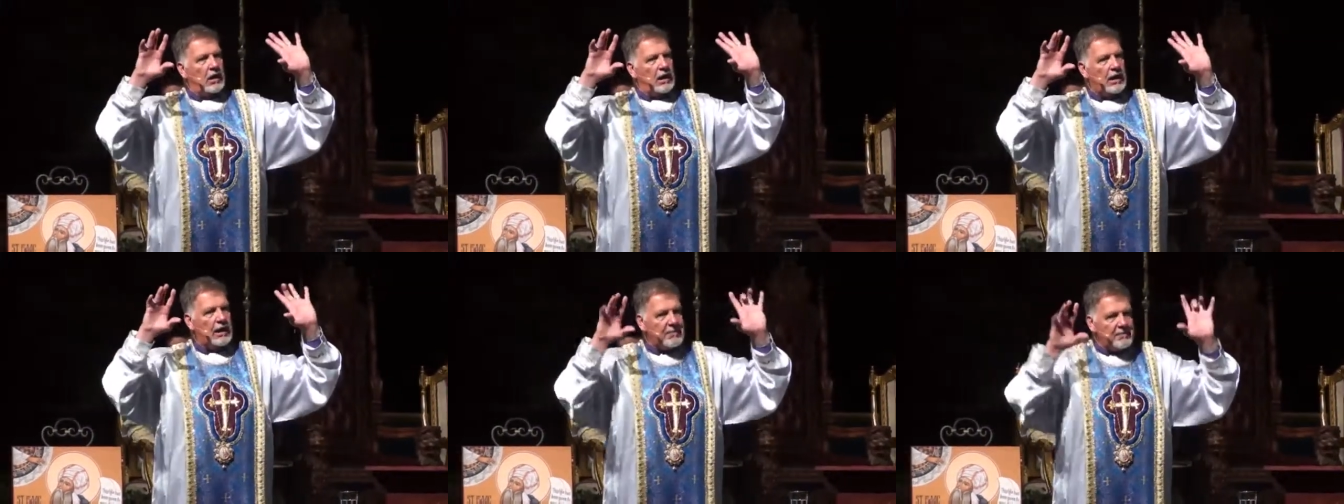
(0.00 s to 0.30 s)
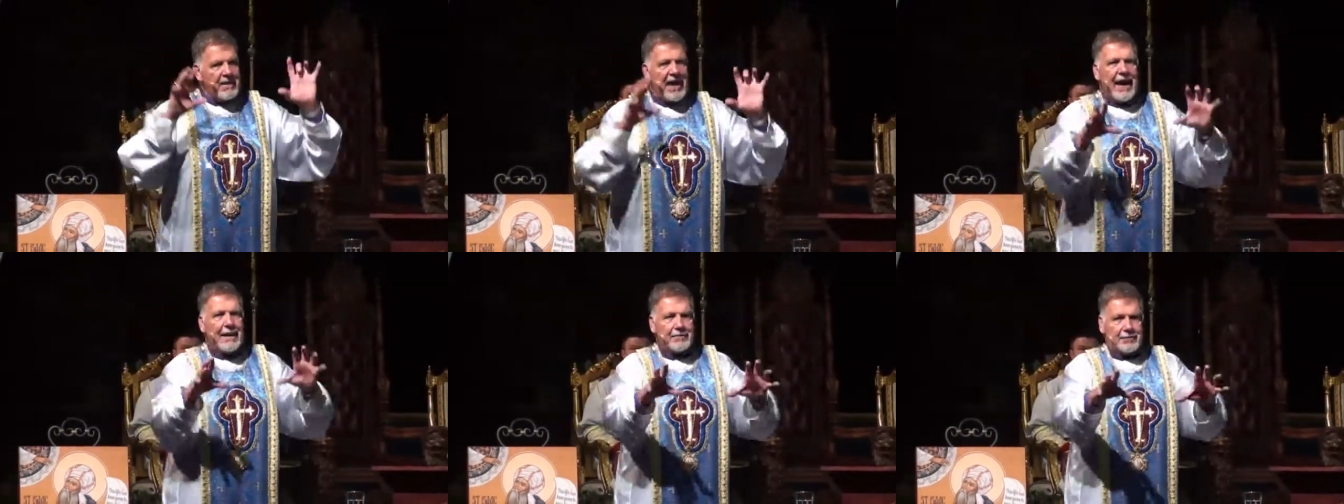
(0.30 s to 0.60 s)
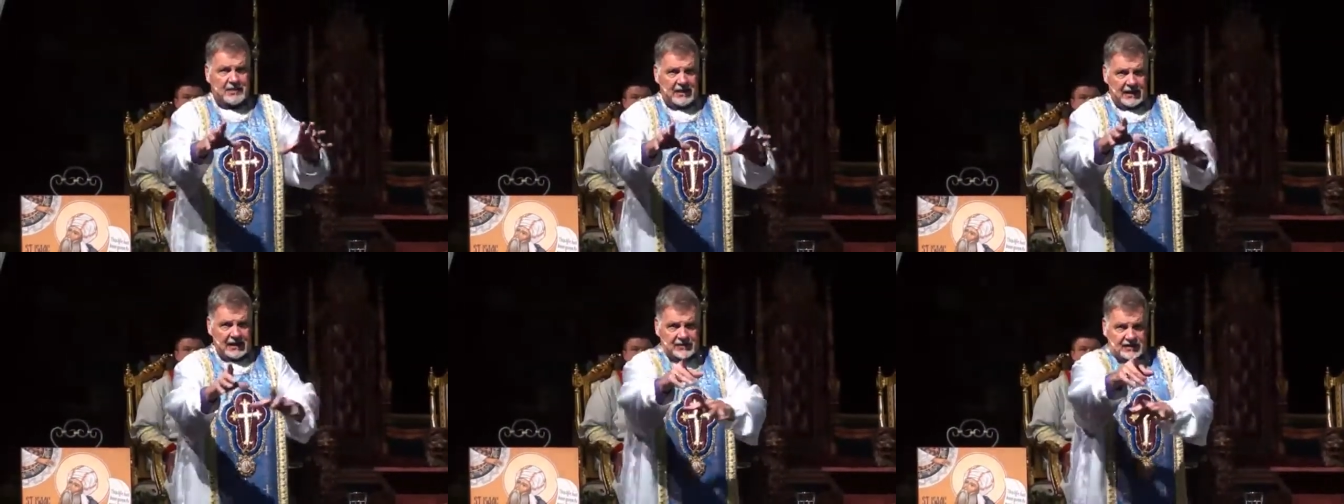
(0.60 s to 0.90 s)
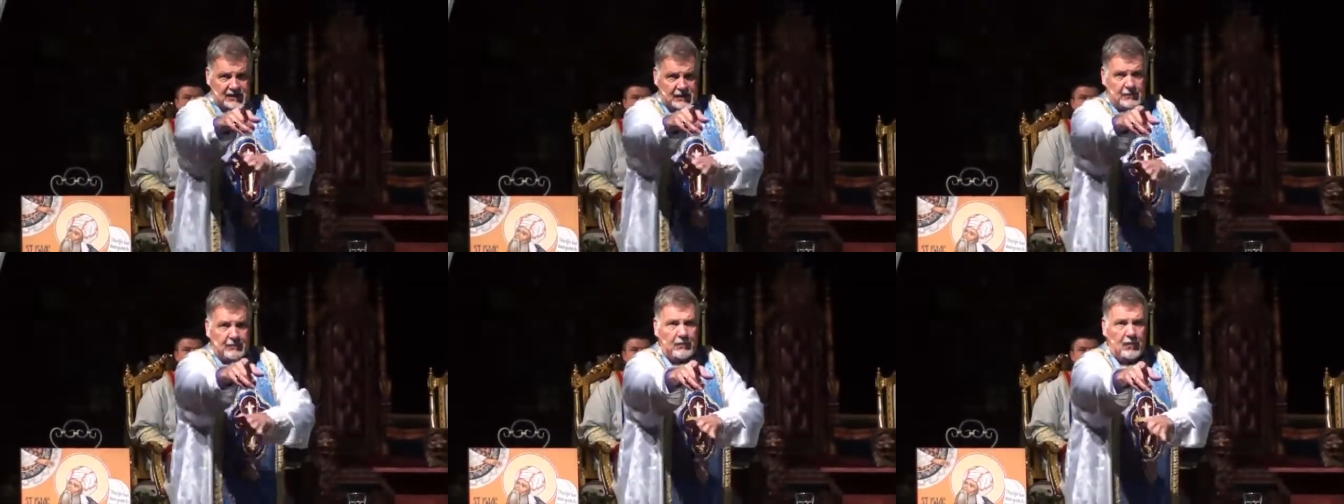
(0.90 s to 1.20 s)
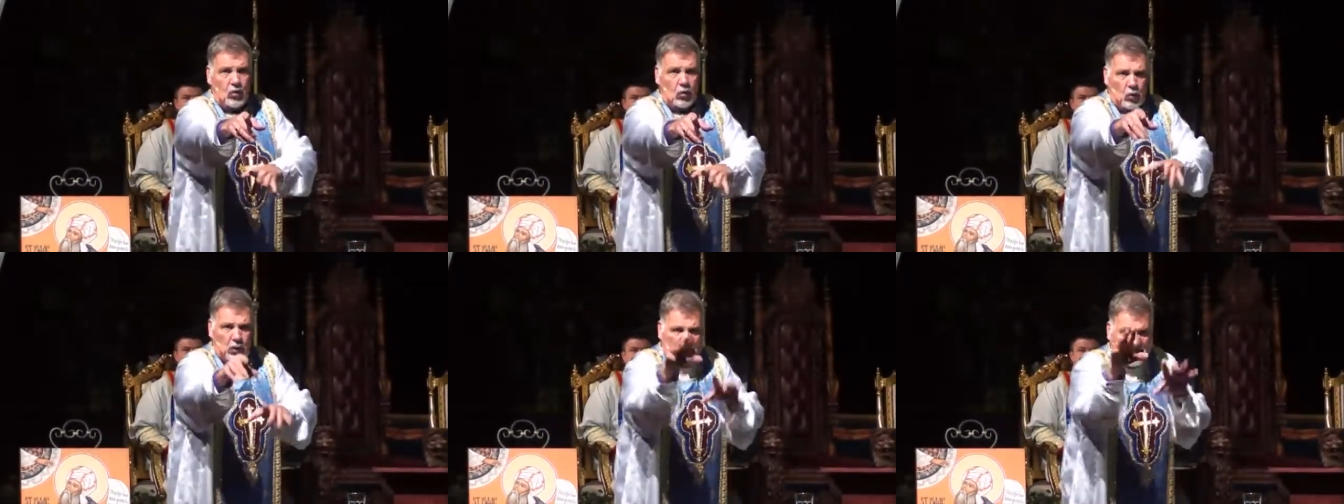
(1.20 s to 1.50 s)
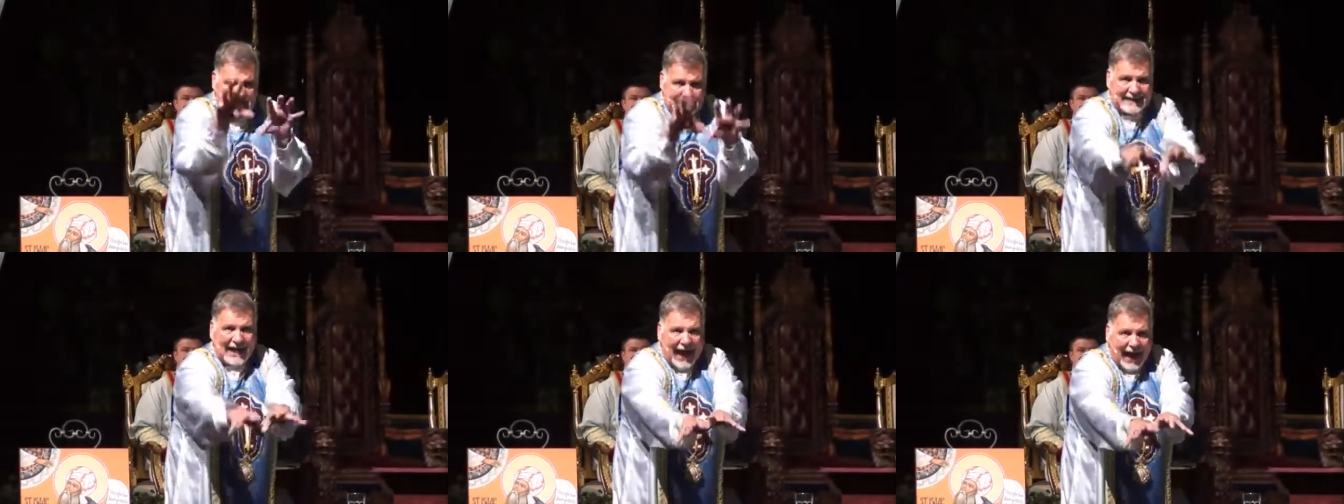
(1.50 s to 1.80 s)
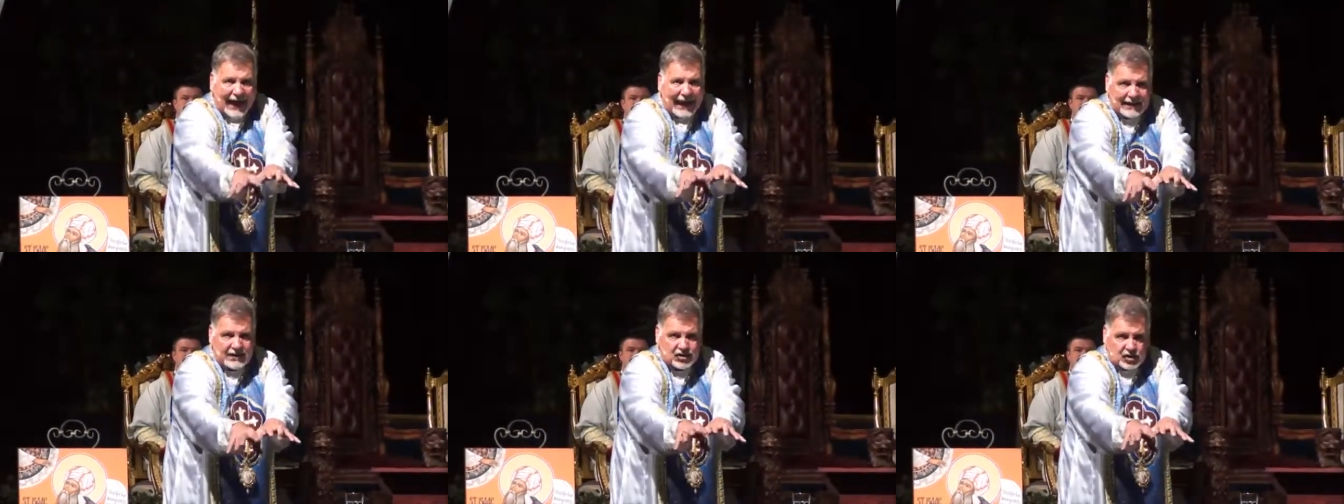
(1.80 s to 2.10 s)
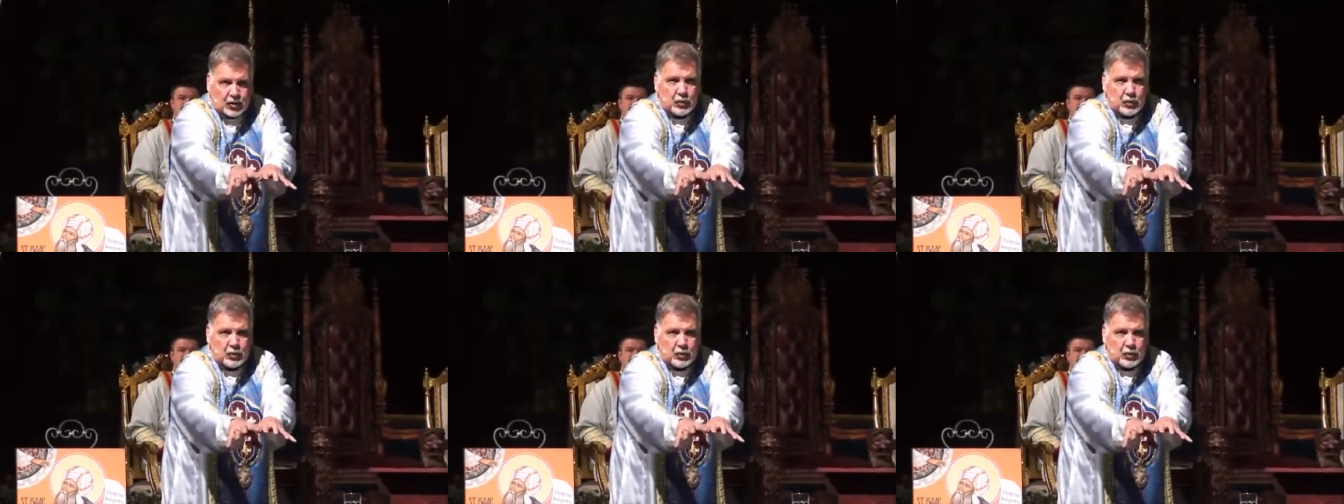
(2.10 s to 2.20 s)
In baptism, we die